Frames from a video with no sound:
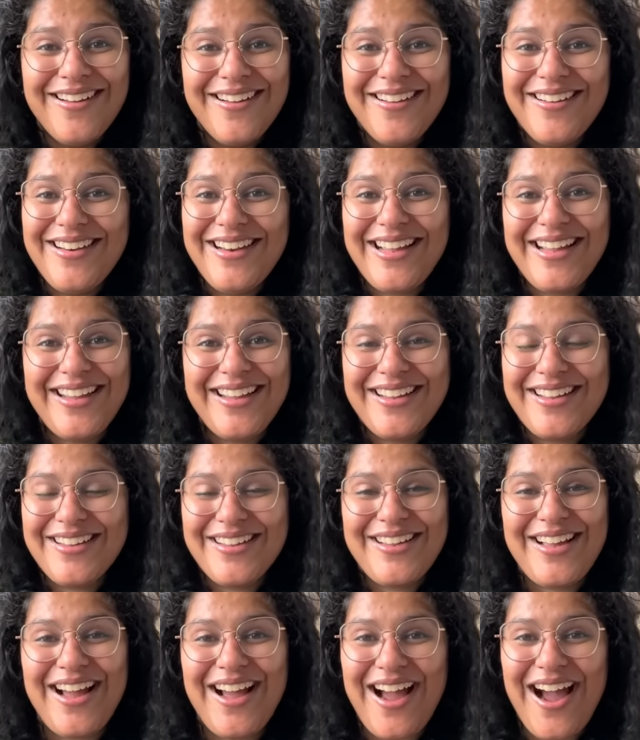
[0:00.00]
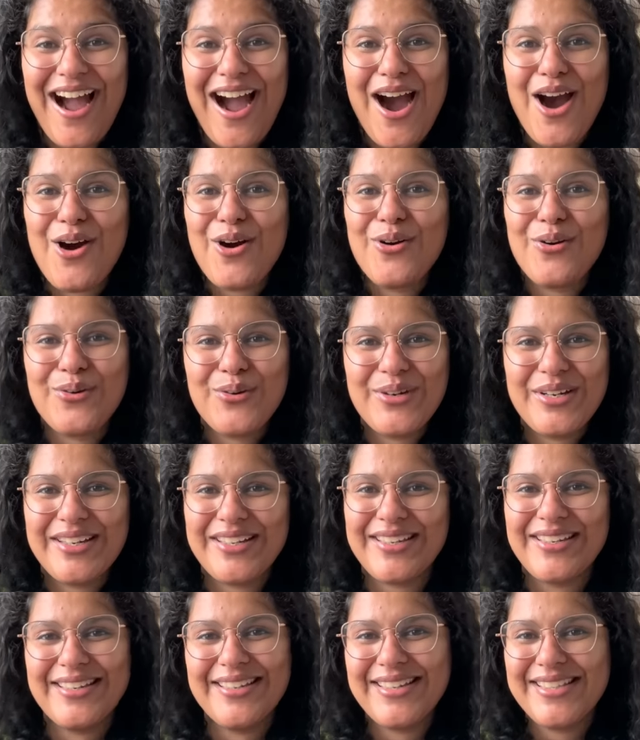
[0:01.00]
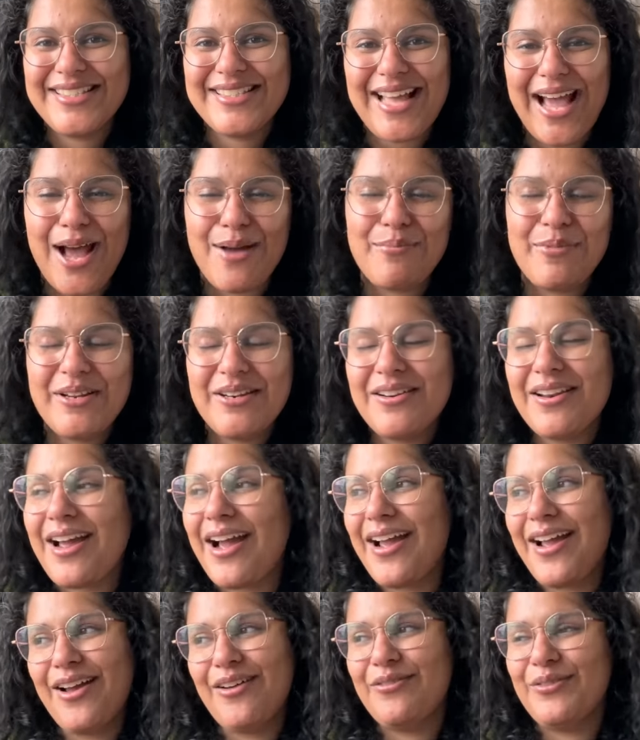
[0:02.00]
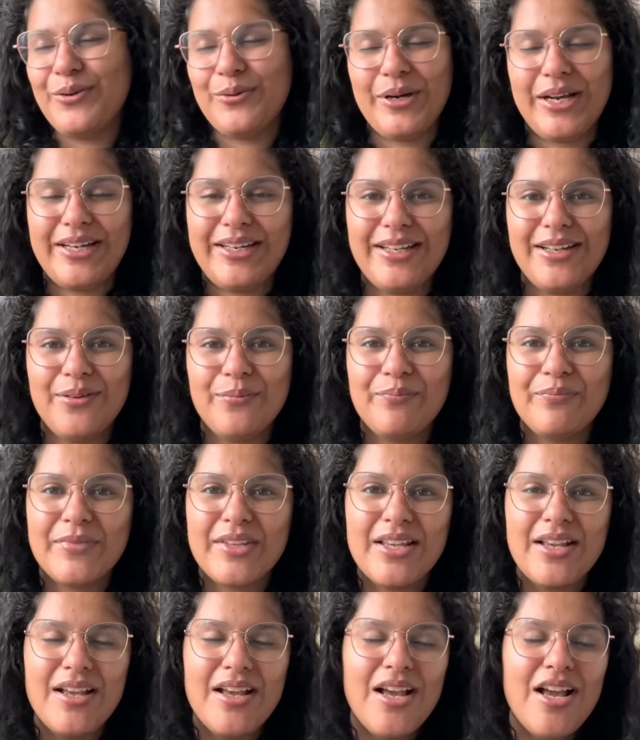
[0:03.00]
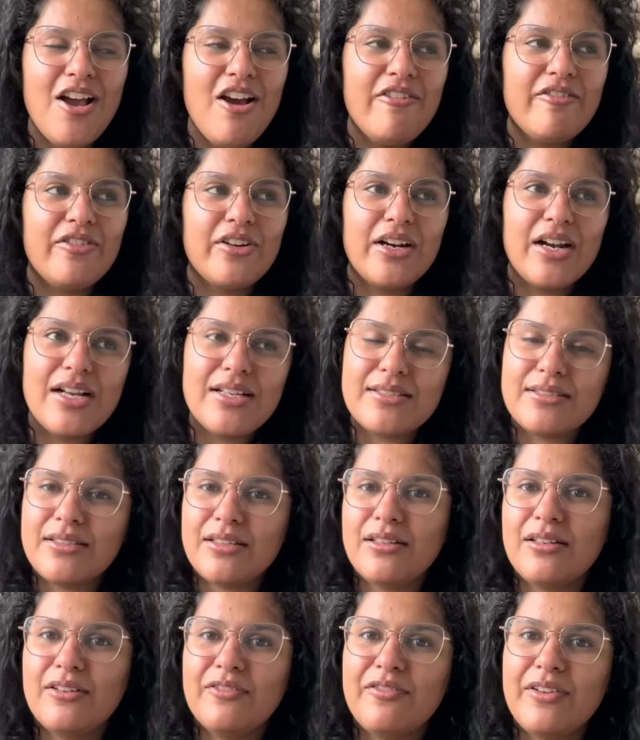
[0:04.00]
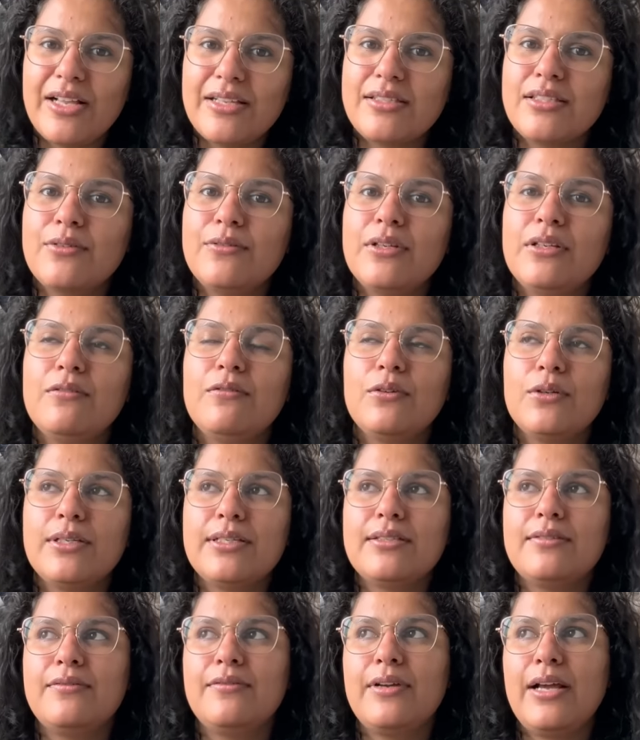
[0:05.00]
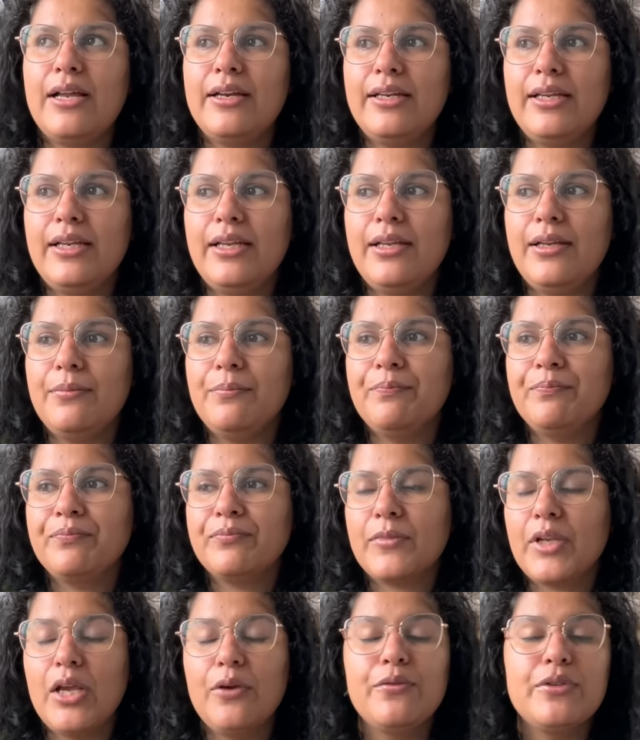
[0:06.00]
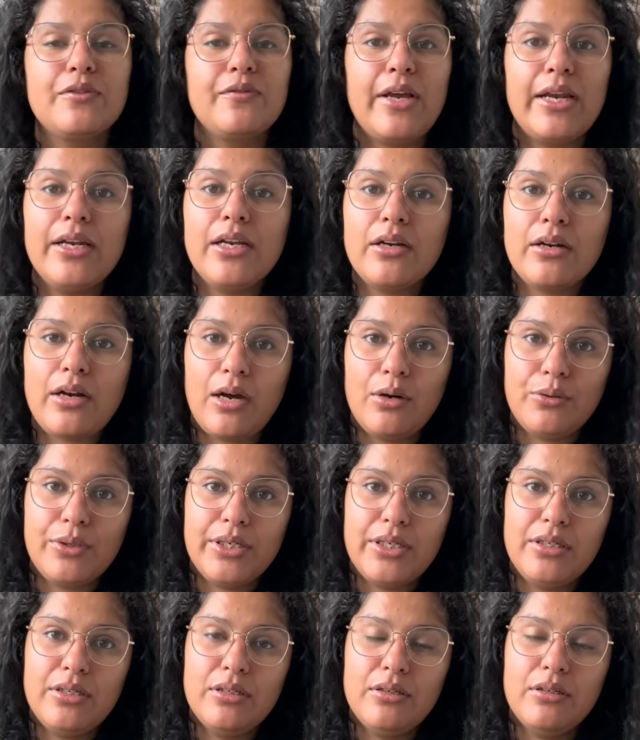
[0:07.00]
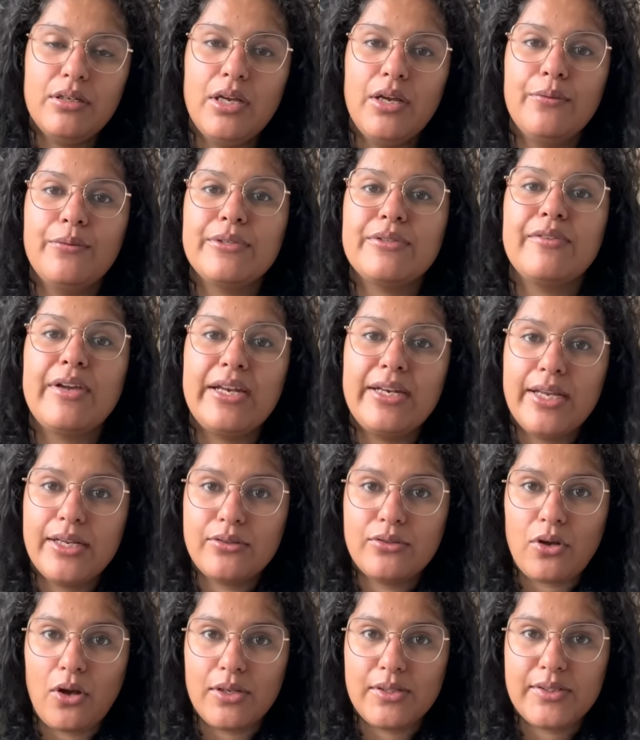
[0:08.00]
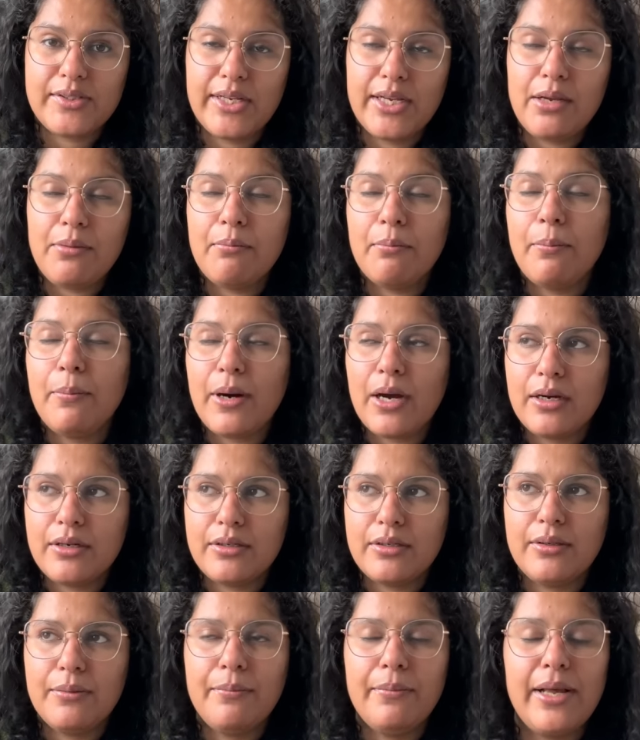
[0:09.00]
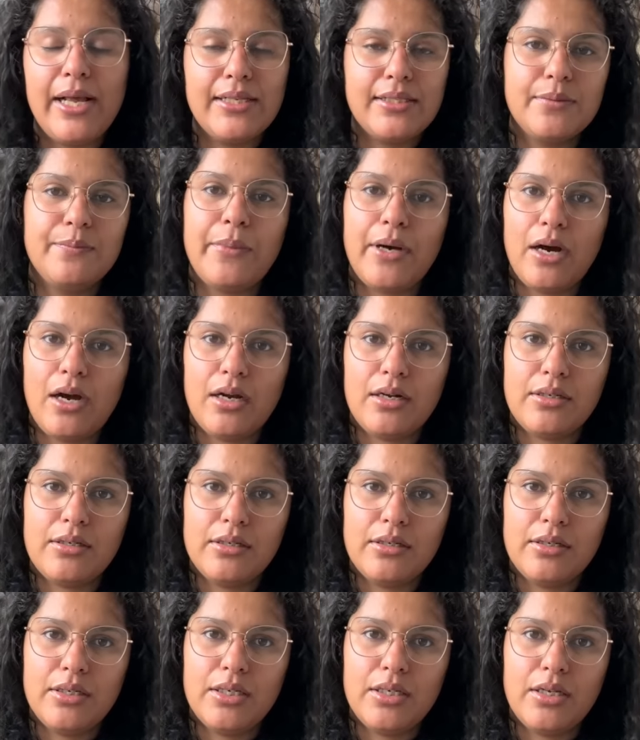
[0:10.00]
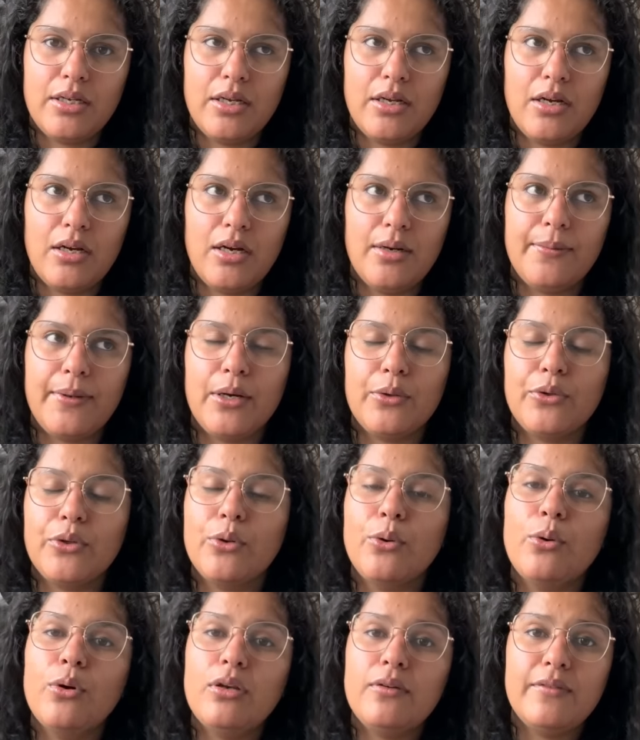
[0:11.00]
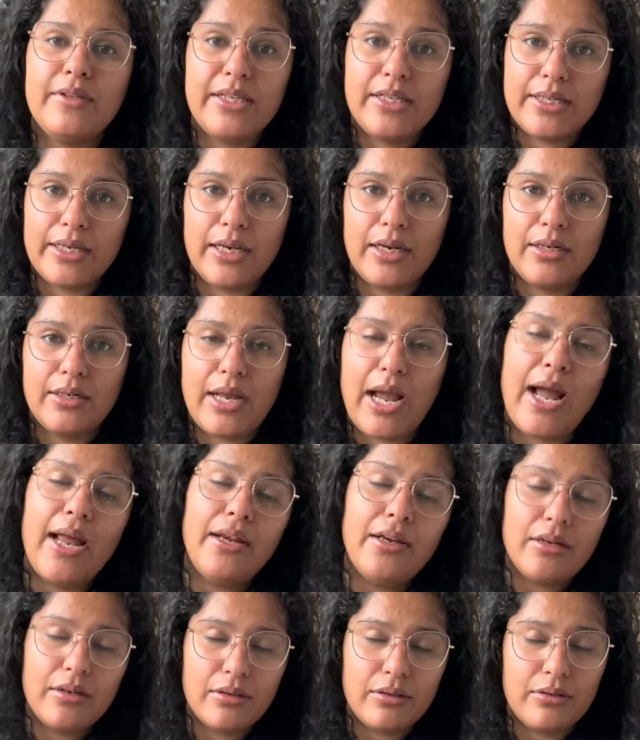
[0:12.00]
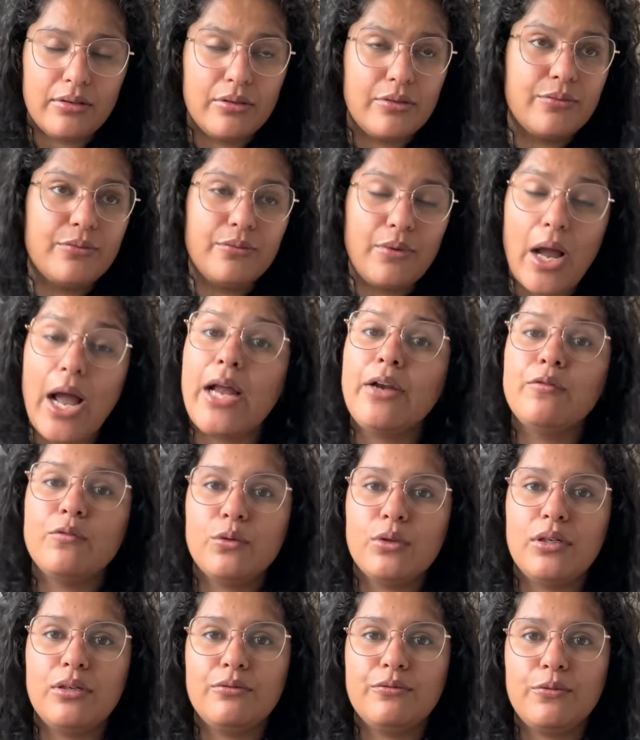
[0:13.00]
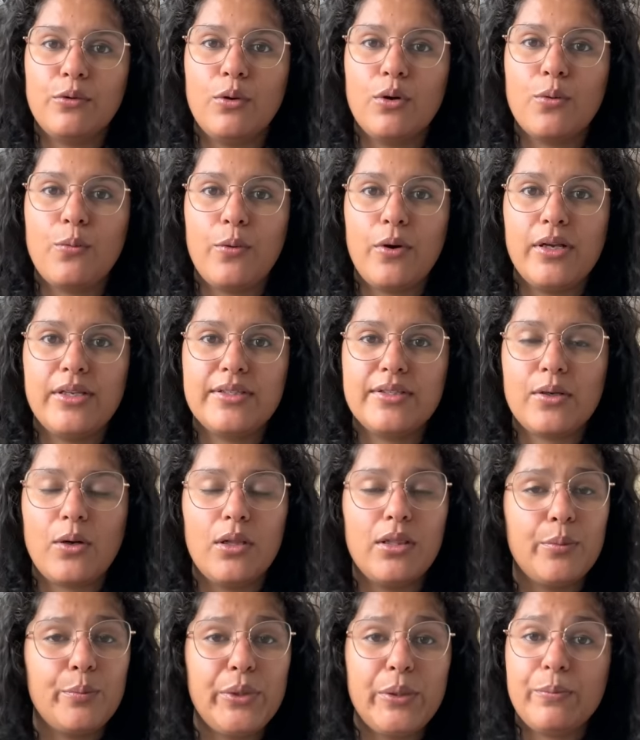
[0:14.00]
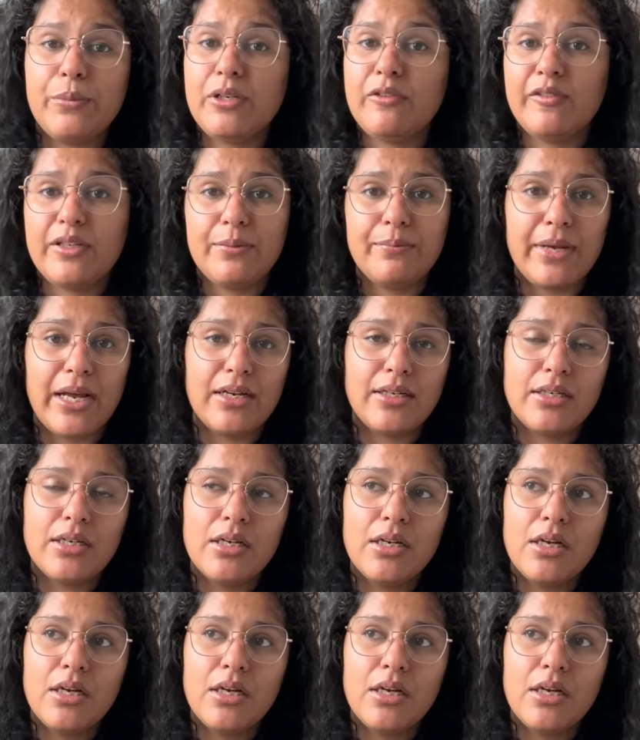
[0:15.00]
like, how did this happen? I have no idea. For us, the festival was very crowded. It was very exhausting. But the best part about the whole weekend and Woolen Folk was all the people we met.